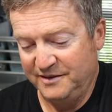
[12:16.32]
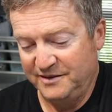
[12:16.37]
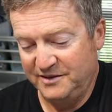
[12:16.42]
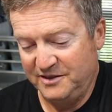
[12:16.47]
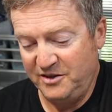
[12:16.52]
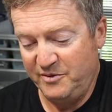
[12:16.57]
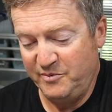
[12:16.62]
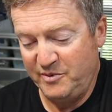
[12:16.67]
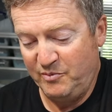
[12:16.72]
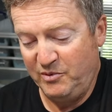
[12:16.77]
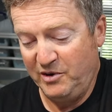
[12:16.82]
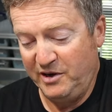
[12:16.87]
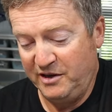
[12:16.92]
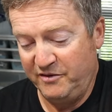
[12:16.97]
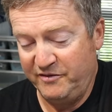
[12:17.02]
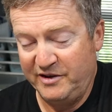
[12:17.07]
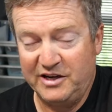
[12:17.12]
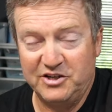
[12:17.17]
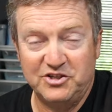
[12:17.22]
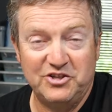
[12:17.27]
So there'll be plenty
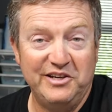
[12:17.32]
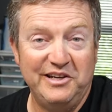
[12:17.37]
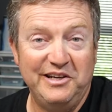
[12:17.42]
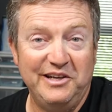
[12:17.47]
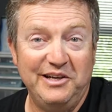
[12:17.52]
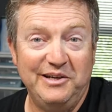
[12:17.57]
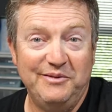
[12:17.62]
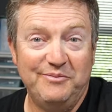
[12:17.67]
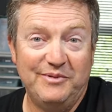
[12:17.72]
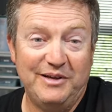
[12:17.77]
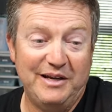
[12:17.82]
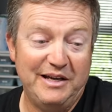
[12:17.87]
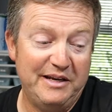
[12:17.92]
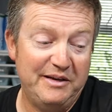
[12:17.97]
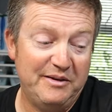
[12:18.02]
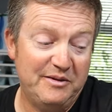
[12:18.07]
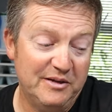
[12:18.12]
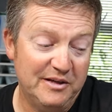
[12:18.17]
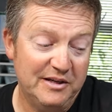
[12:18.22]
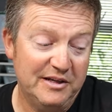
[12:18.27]
of action here.
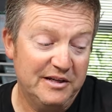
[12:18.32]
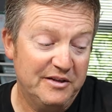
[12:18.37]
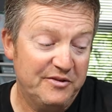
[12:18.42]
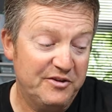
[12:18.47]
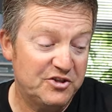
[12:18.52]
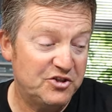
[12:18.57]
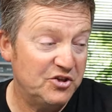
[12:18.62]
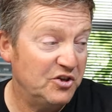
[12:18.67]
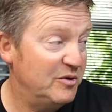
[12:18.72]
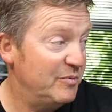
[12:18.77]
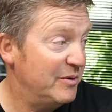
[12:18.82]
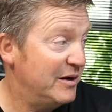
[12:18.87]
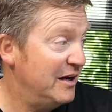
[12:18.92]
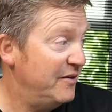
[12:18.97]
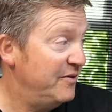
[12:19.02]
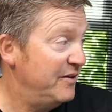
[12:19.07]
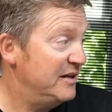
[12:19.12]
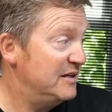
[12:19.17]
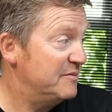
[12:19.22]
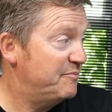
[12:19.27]
And the sooner we
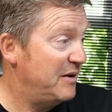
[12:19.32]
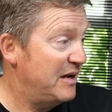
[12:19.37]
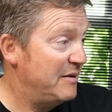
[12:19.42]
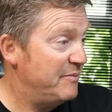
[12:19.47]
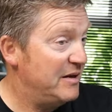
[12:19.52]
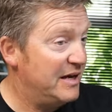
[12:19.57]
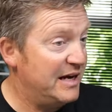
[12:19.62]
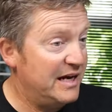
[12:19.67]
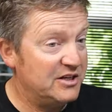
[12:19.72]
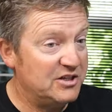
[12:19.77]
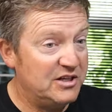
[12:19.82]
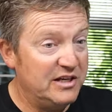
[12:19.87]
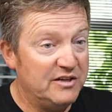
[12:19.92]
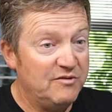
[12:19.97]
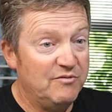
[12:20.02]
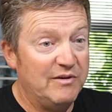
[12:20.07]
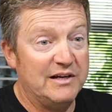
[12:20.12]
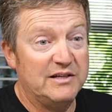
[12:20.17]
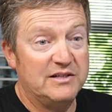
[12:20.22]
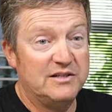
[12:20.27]
get these baby
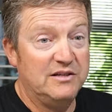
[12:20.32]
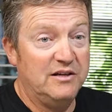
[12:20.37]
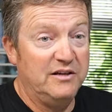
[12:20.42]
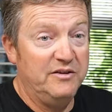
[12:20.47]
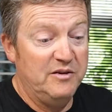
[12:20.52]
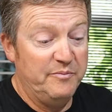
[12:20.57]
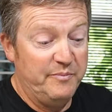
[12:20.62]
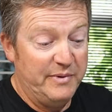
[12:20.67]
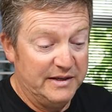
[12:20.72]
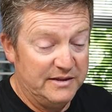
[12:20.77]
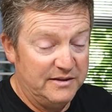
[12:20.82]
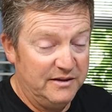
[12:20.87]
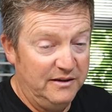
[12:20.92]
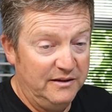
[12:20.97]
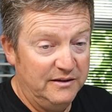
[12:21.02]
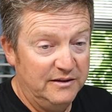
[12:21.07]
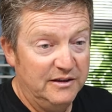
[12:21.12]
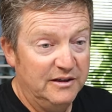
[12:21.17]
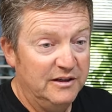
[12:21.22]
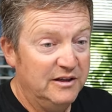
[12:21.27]
hatchling racks done, the better.
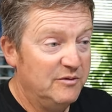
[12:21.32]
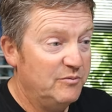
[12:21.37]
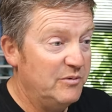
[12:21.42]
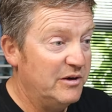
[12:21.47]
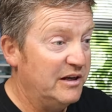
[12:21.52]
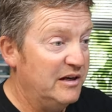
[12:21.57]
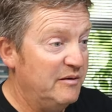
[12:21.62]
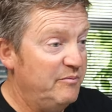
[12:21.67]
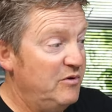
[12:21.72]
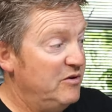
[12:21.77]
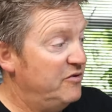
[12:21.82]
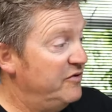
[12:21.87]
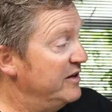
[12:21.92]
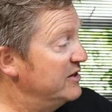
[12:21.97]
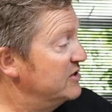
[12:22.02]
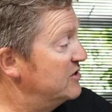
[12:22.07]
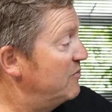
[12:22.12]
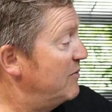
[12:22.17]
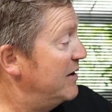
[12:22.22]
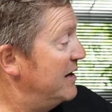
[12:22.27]
We're going to move
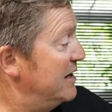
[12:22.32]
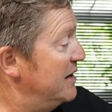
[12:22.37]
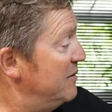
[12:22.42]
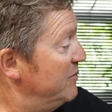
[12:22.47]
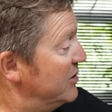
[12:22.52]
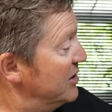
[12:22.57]
things around.